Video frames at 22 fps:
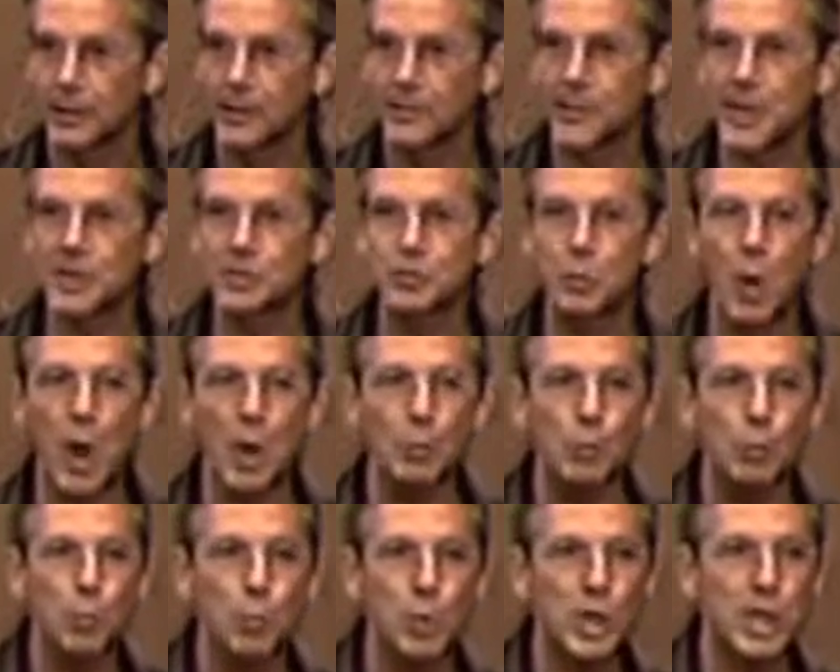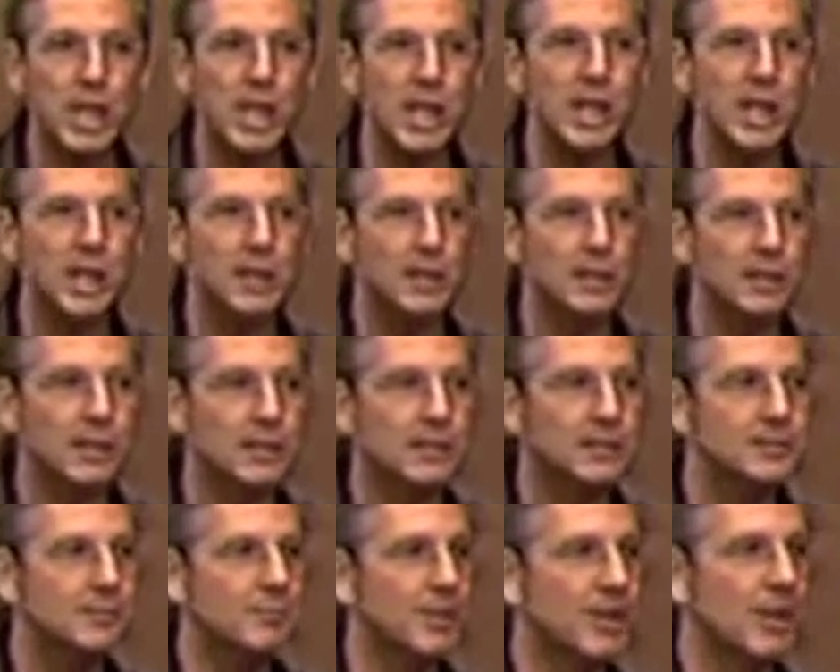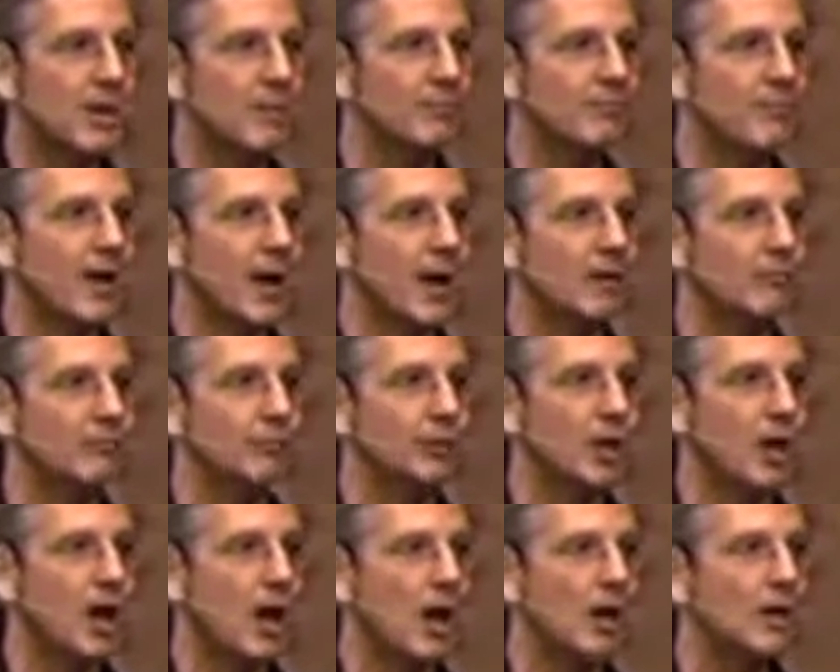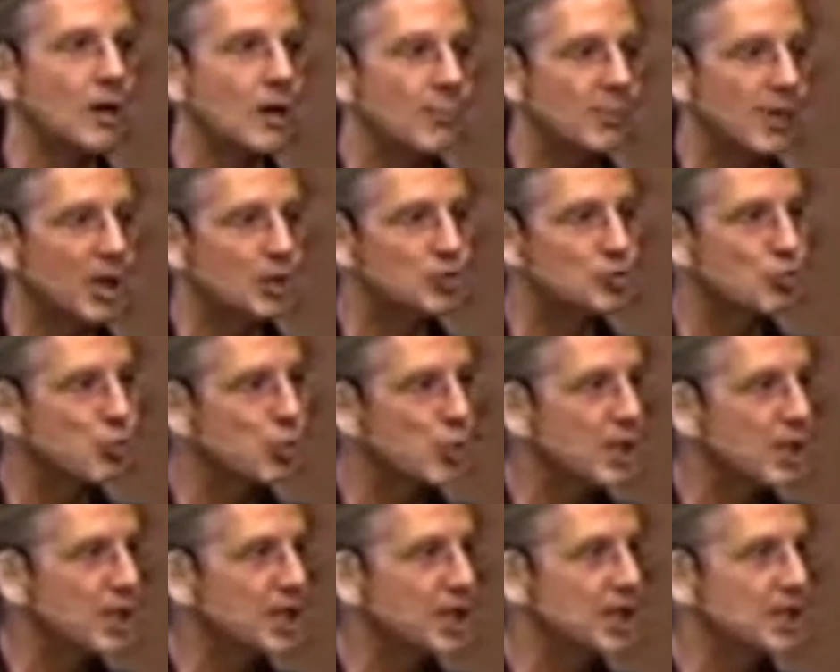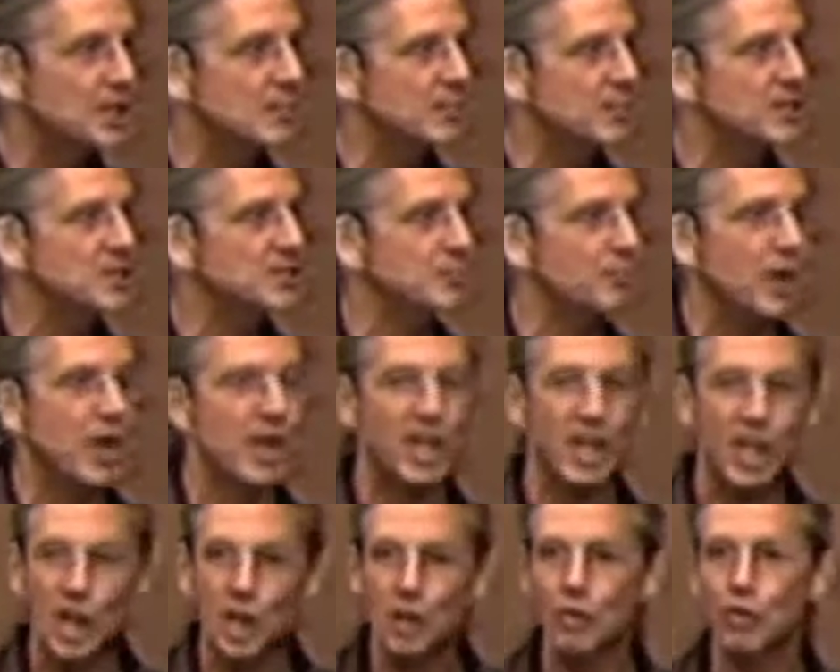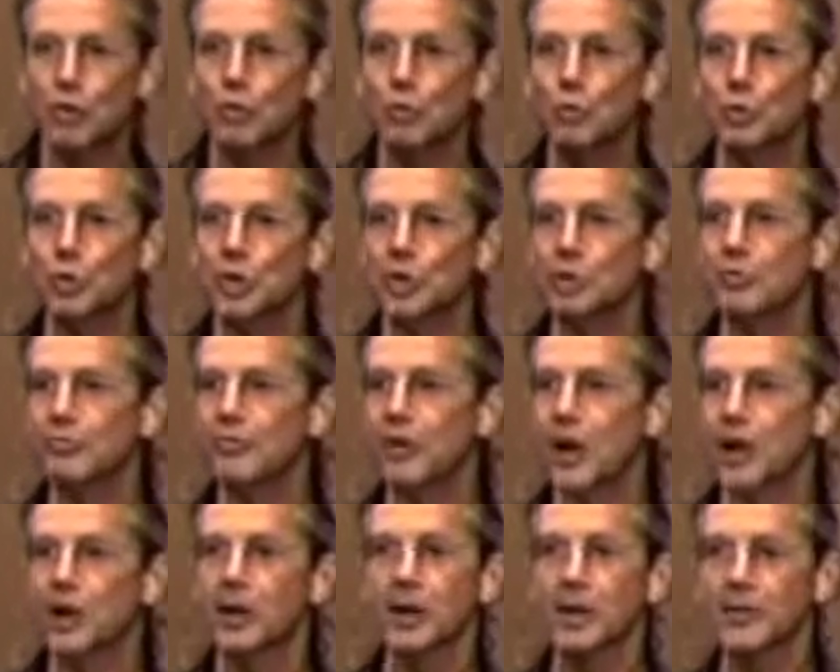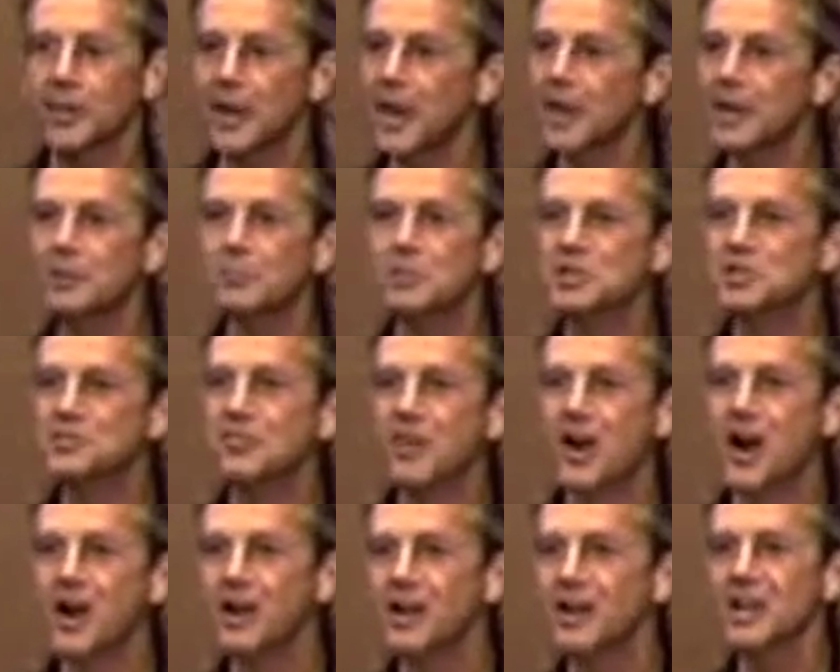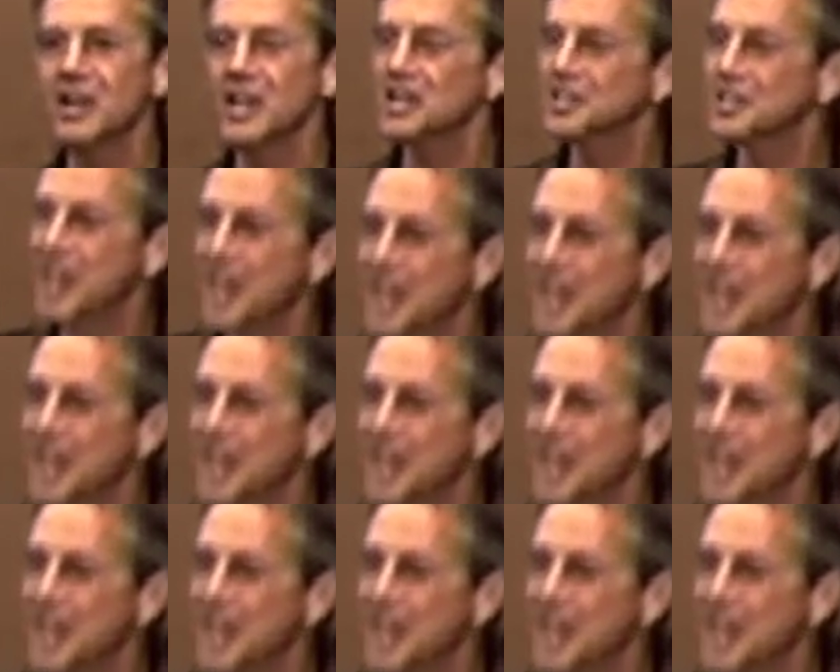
That's why we need to be on fire for God, because we need to be spreading the real fire. The enemy's fire, it